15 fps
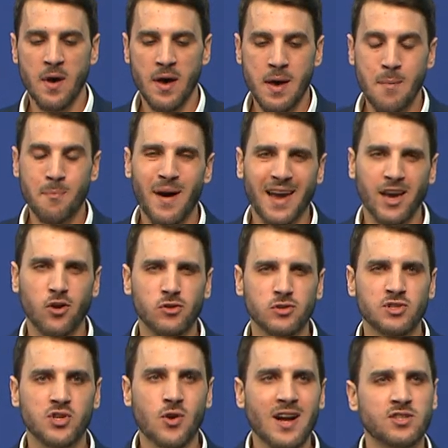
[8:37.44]
uh, by
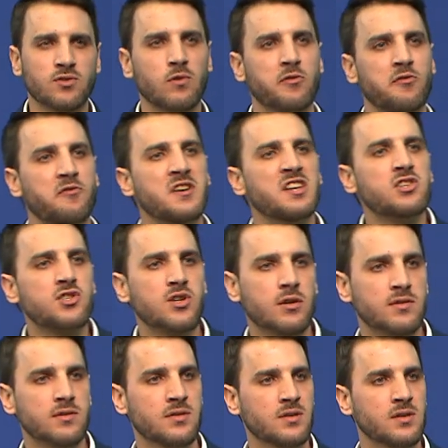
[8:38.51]
contractual
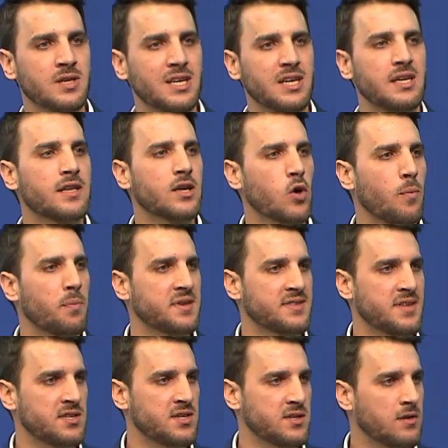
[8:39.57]
features in the
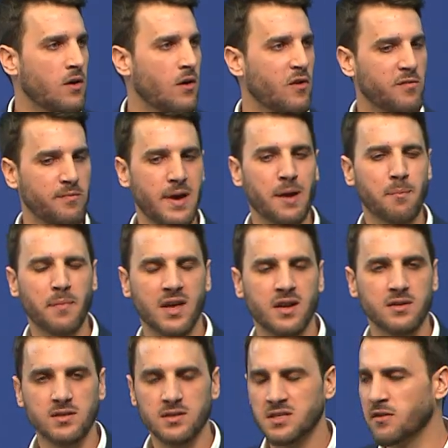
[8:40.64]
compensation of bank
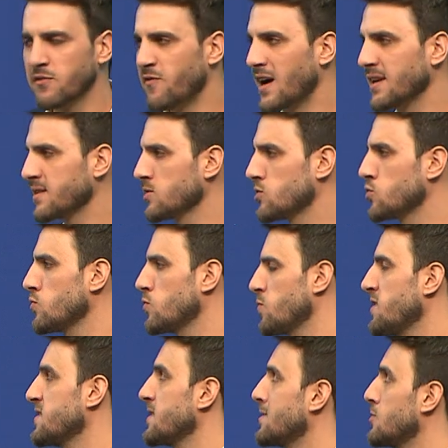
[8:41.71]
managers. In fact, as two
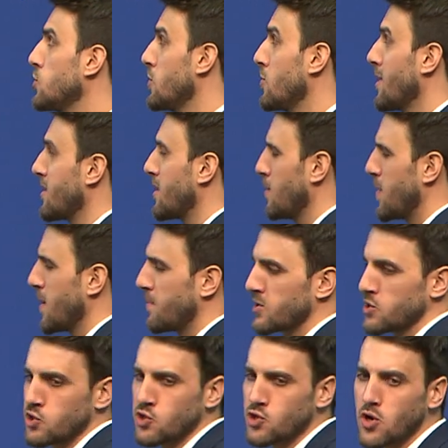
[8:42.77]
recent theoretical
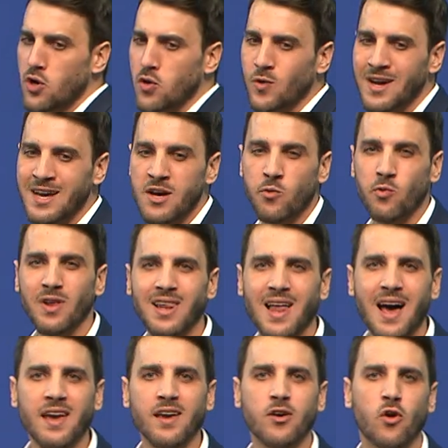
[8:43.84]
papers show,
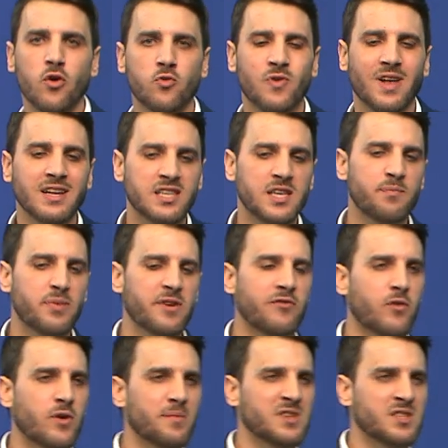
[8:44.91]
relying on relative
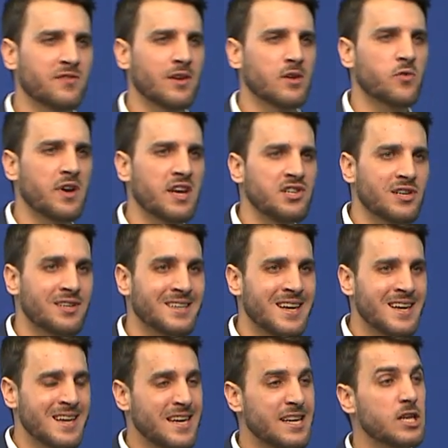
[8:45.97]
performance valuation
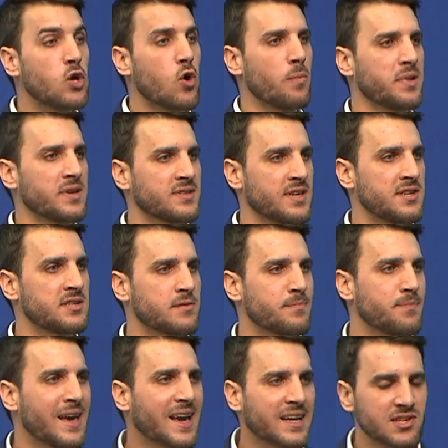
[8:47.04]
in
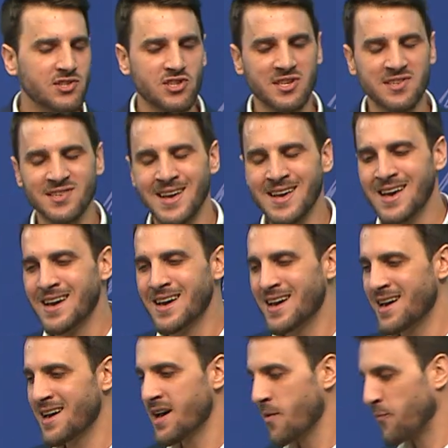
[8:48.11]
compensation packages
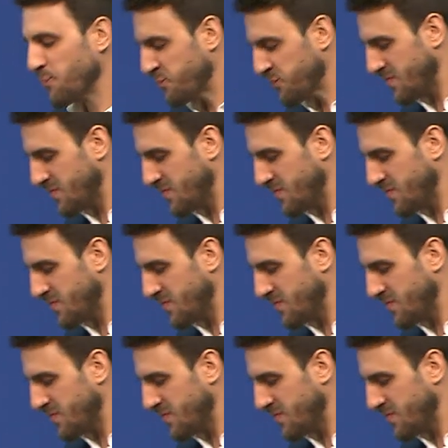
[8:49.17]
uh,